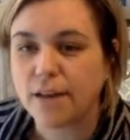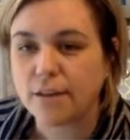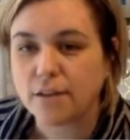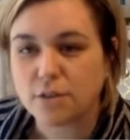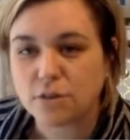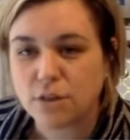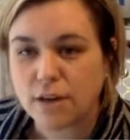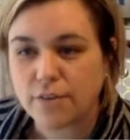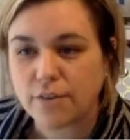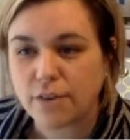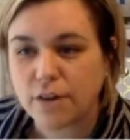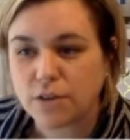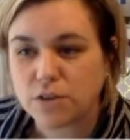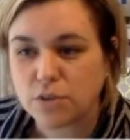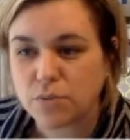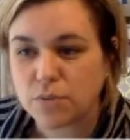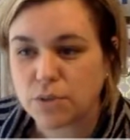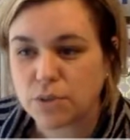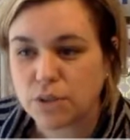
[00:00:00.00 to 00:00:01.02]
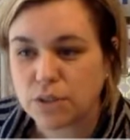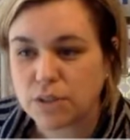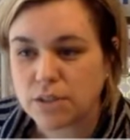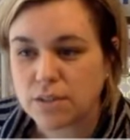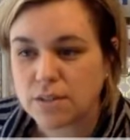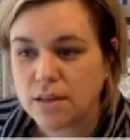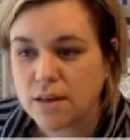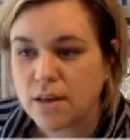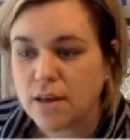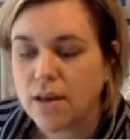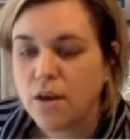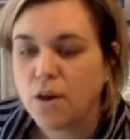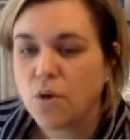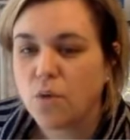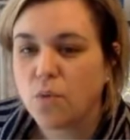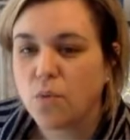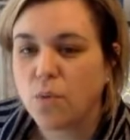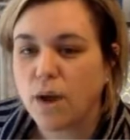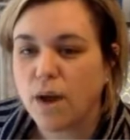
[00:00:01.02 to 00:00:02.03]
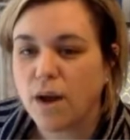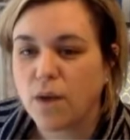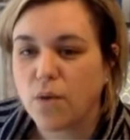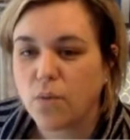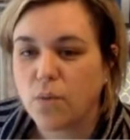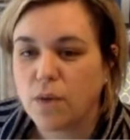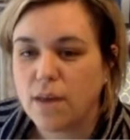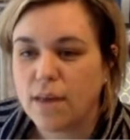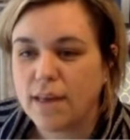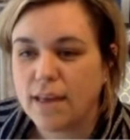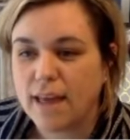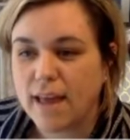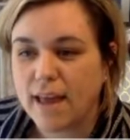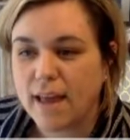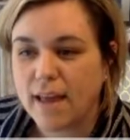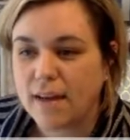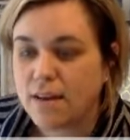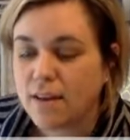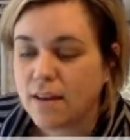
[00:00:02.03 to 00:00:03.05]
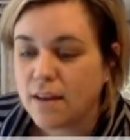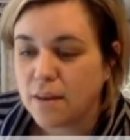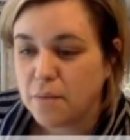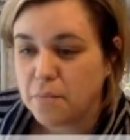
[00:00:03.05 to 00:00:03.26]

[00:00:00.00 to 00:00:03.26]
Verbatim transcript: other travel entrepreneurs where we can